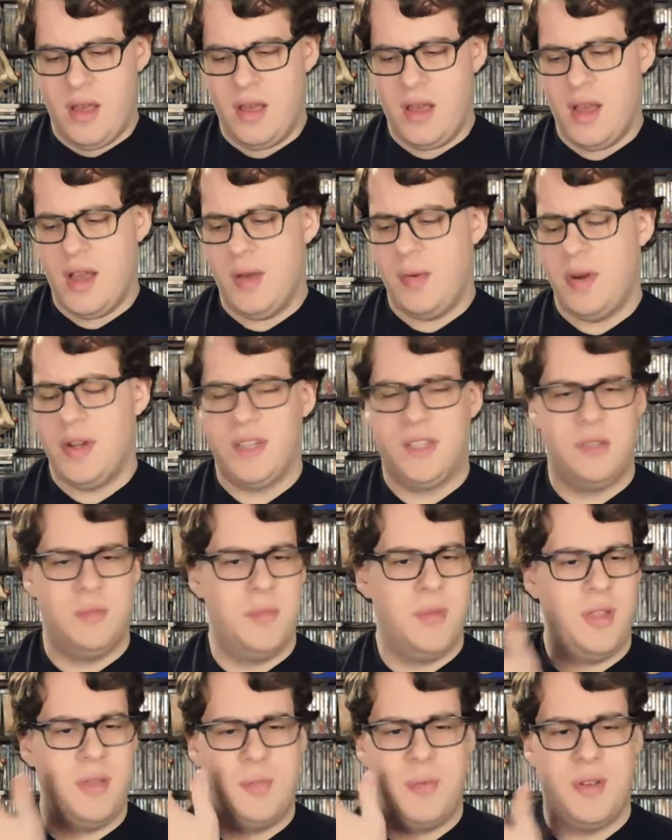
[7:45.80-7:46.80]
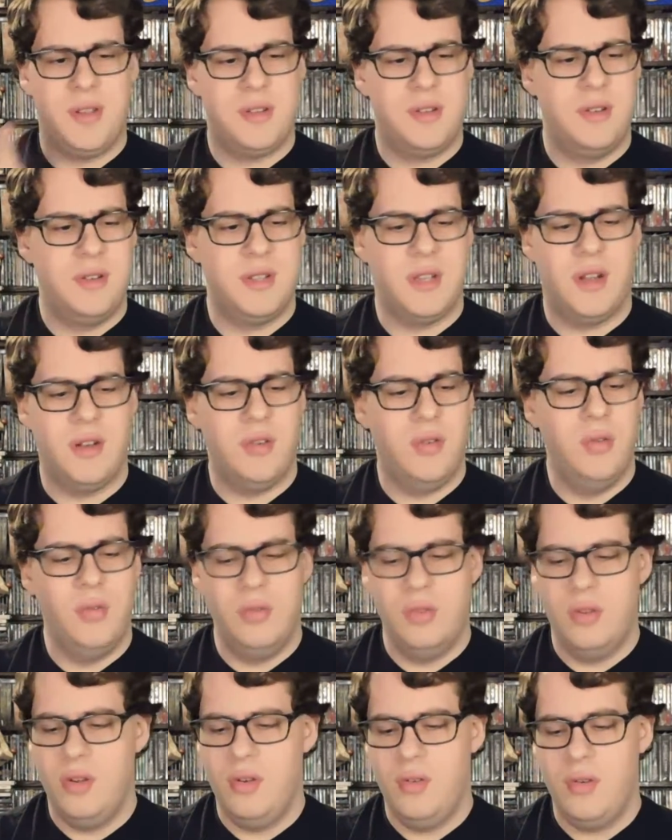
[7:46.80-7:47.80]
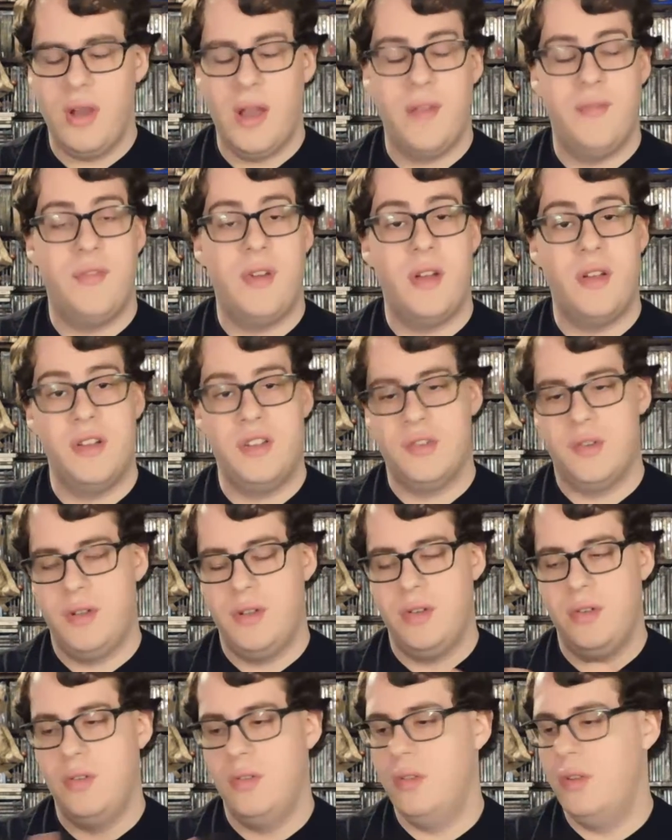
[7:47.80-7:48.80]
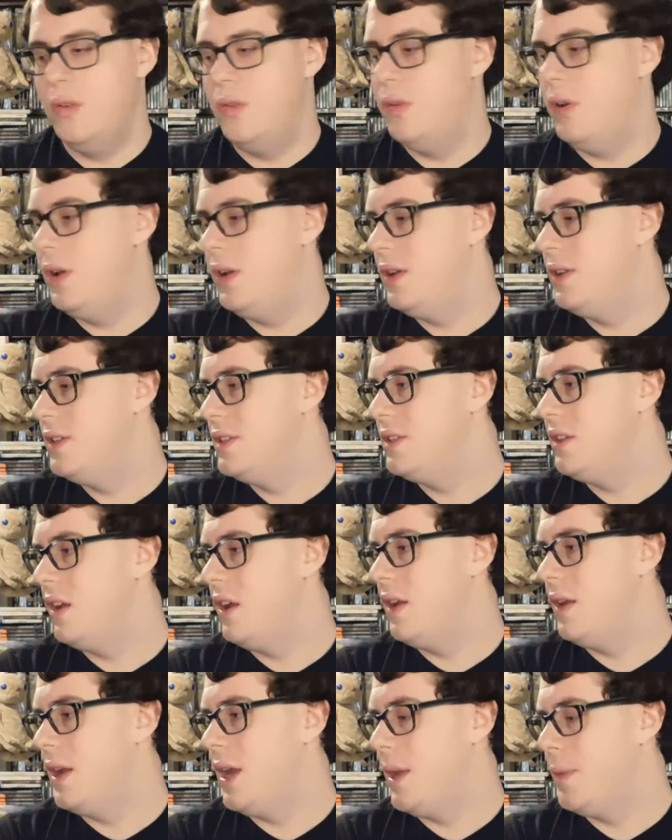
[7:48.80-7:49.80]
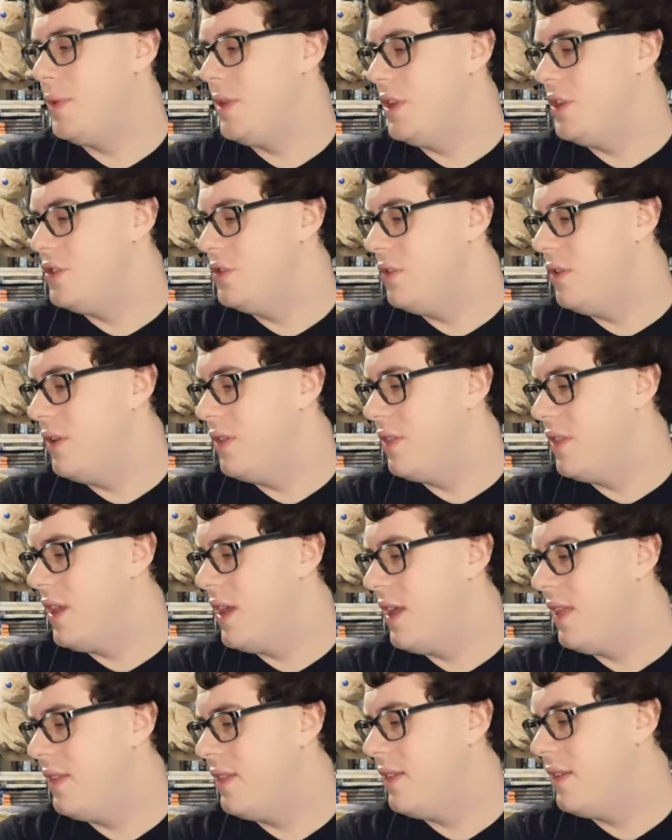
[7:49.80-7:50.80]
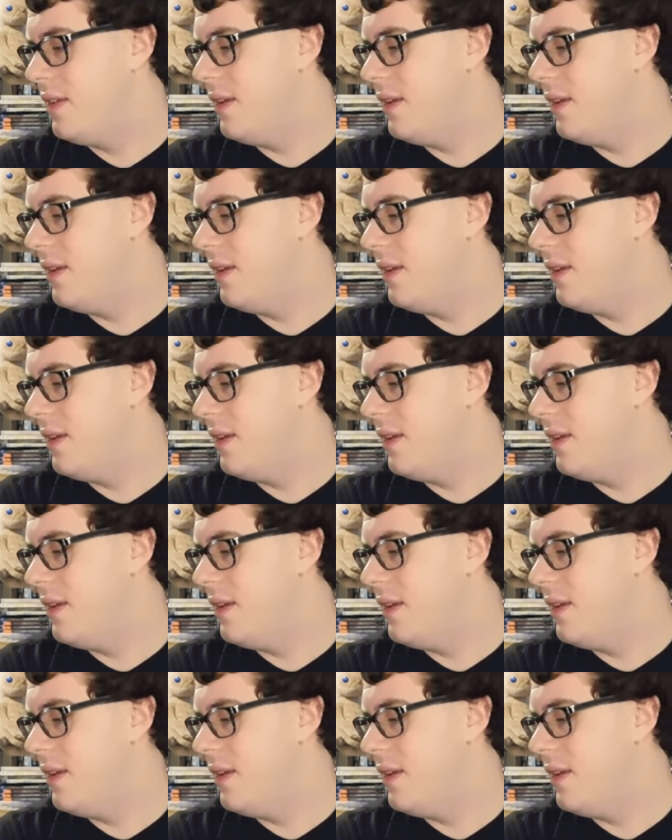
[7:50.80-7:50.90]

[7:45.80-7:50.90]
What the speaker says: I watched some Mythbusters on Hulu. I finally joined Hulu, so I've been enjoying that.